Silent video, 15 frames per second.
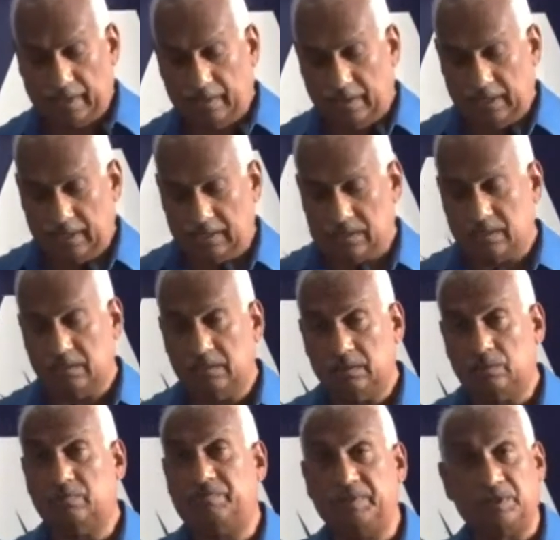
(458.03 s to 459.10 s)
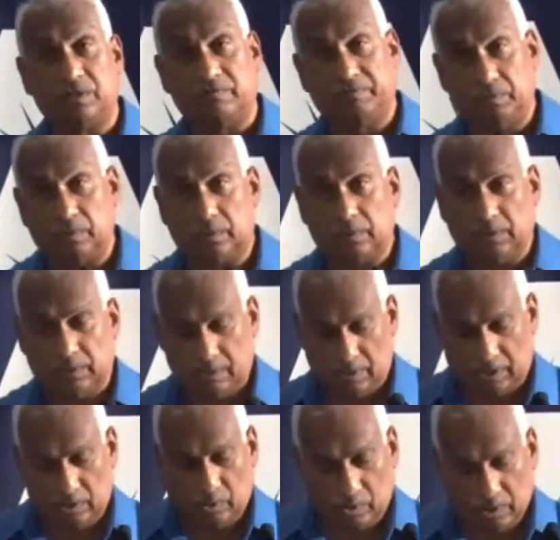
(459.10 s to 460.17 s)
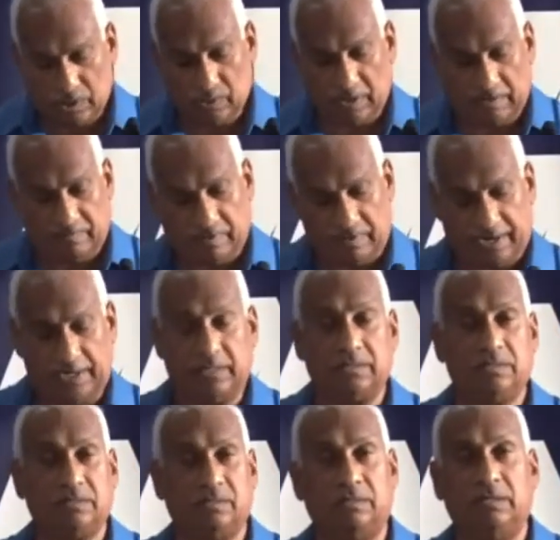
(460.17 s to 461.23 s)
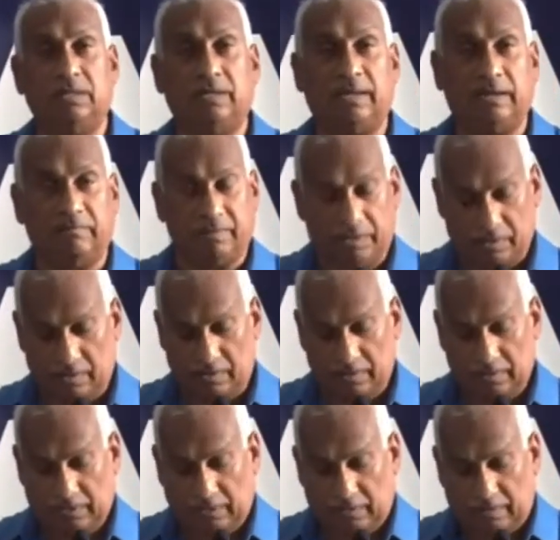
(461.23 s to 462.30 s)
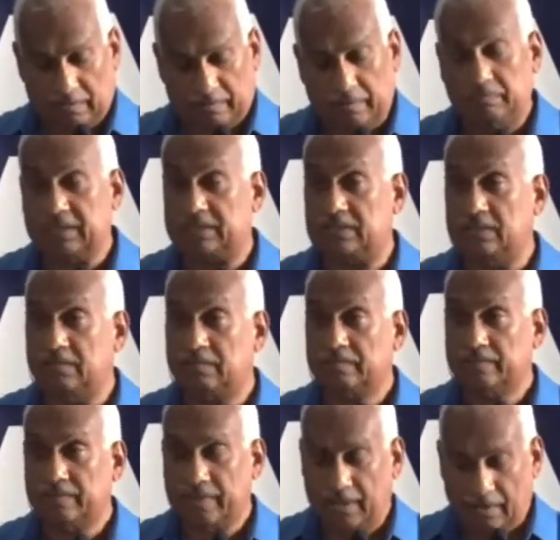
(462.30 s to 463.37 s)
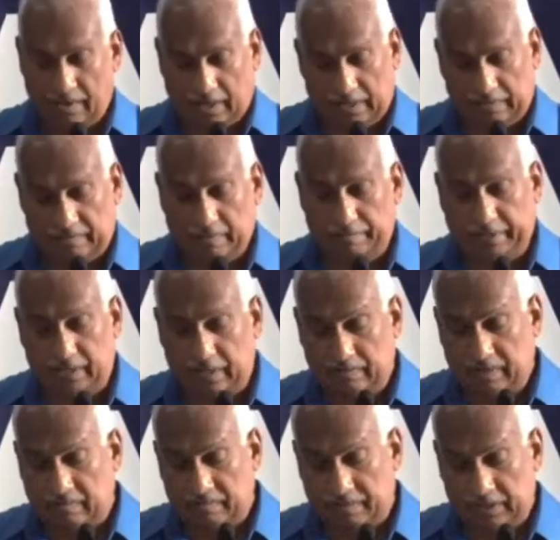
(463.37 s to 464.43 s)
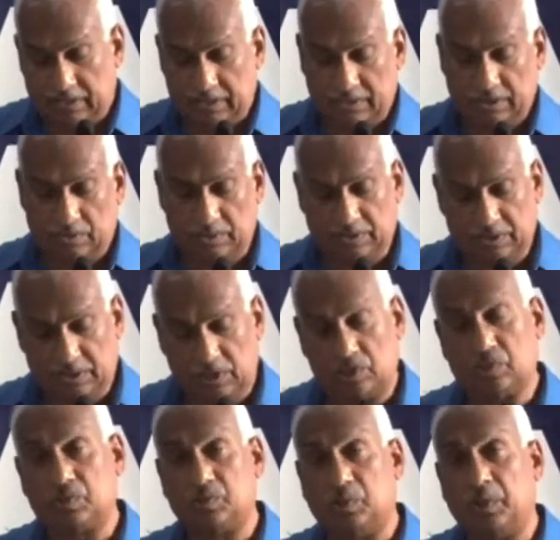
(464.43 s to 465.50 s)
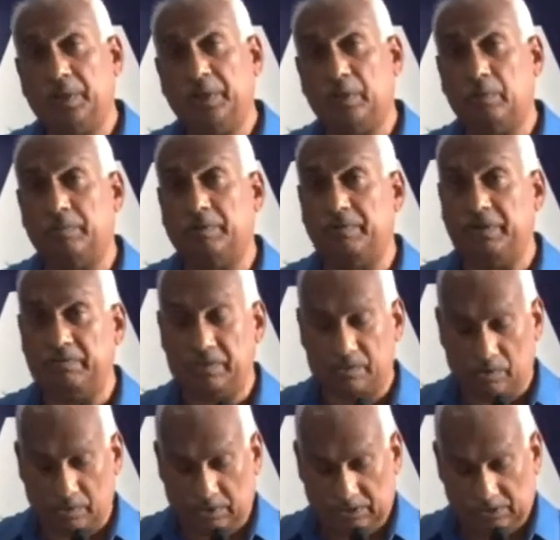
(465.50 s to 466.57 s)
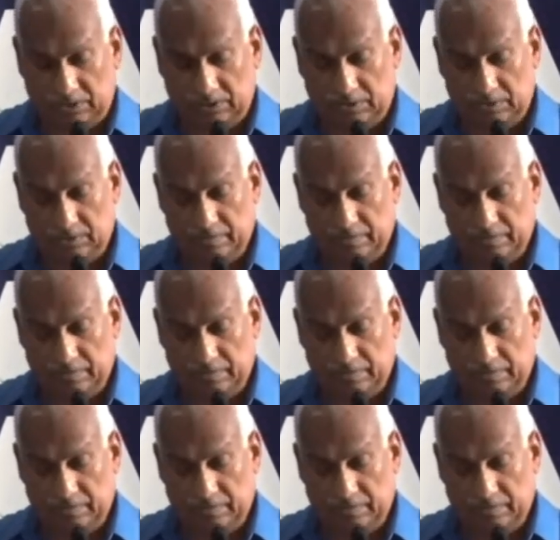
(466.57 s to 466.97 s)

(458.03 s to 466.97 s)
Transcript: is, do fisher folk not also have a right to earn a livelihood from the sea? And if the P&M government continues to destroy our marine resources,